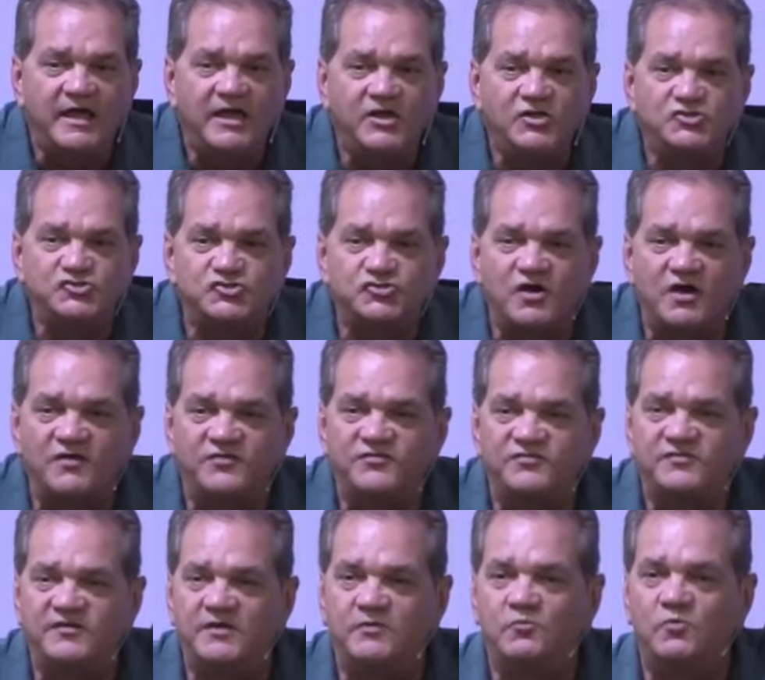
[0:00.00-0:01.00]
and
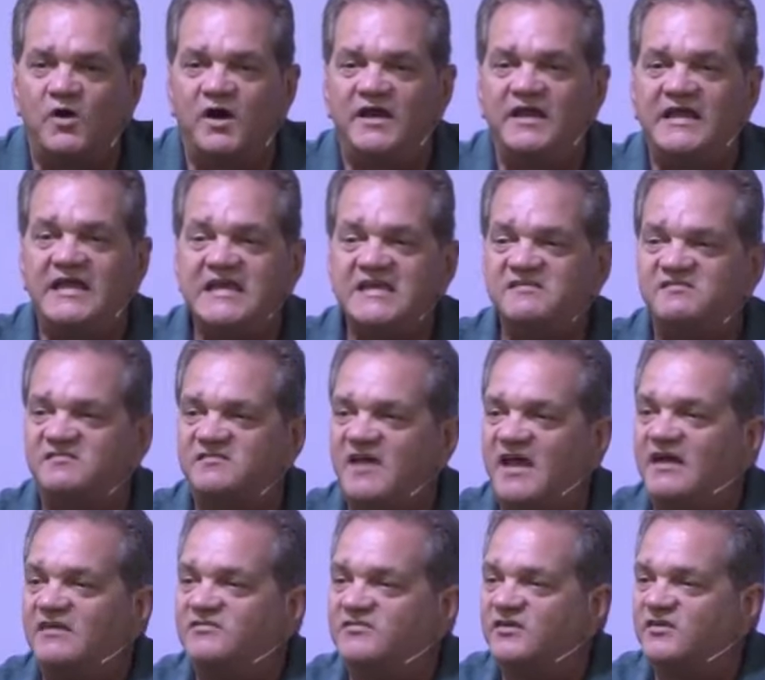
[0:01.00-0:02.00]
trust in what He
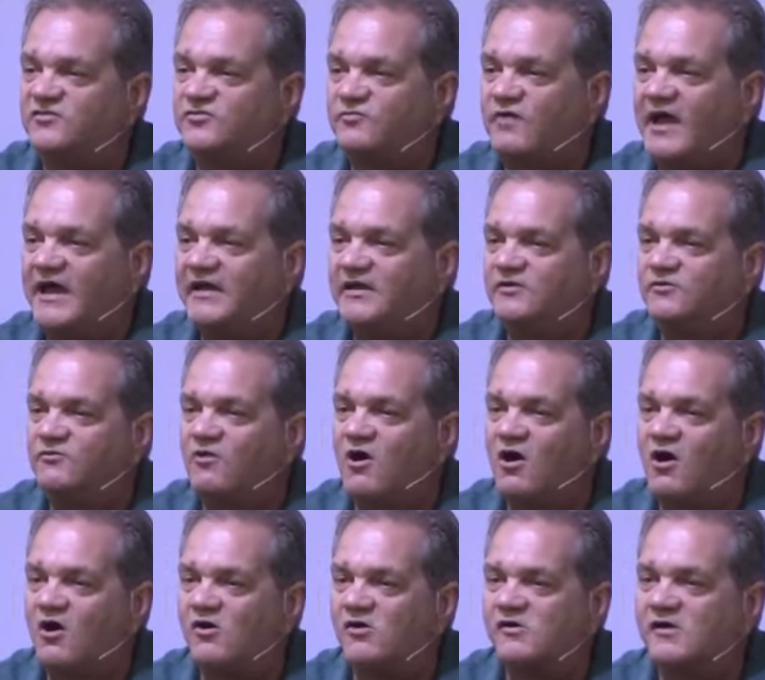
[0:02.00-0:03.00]
says is right and
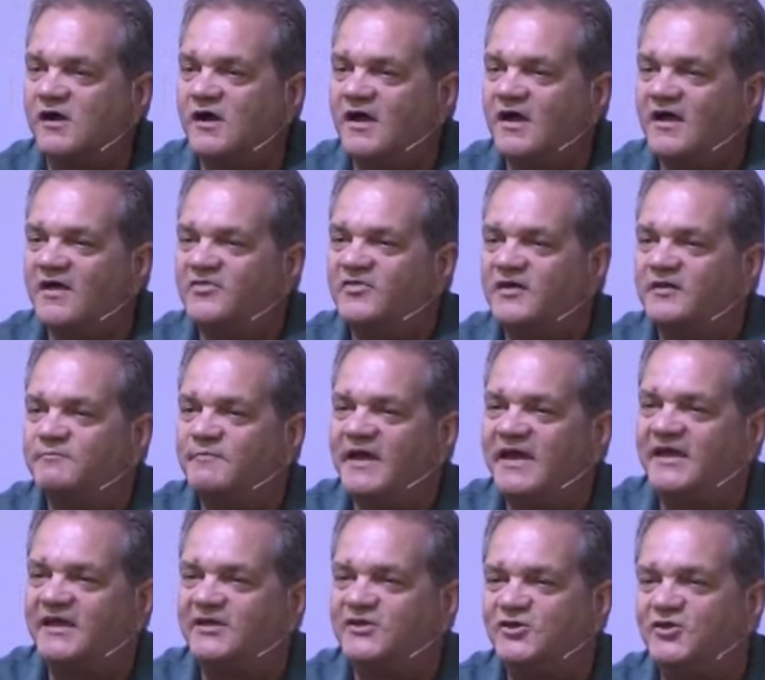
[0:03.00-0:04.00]
wrong than
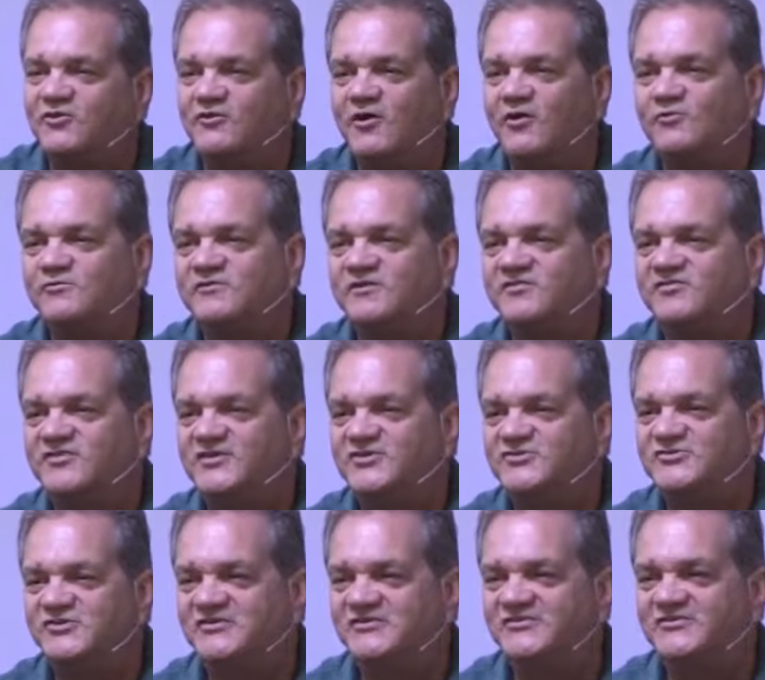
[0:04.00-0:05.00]
making your own
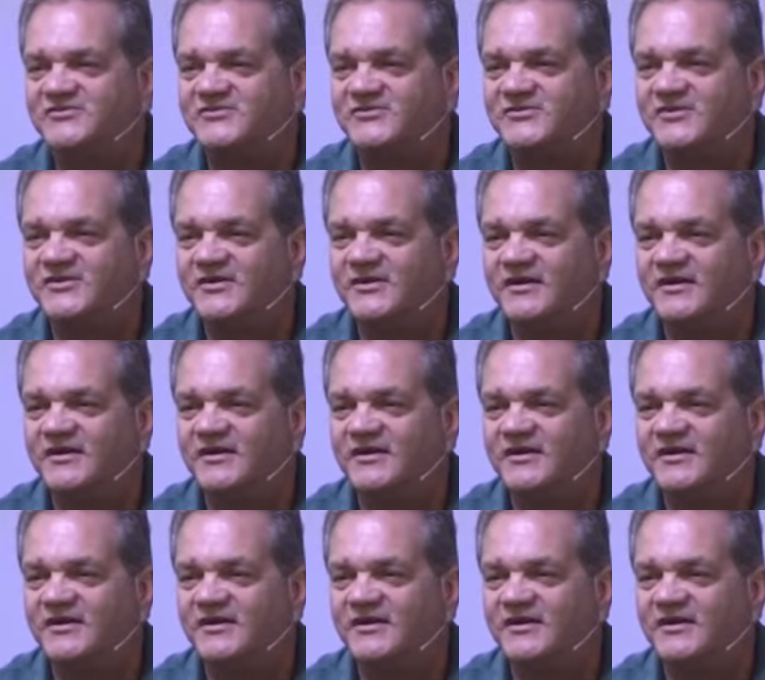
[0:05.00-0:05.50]
decisions.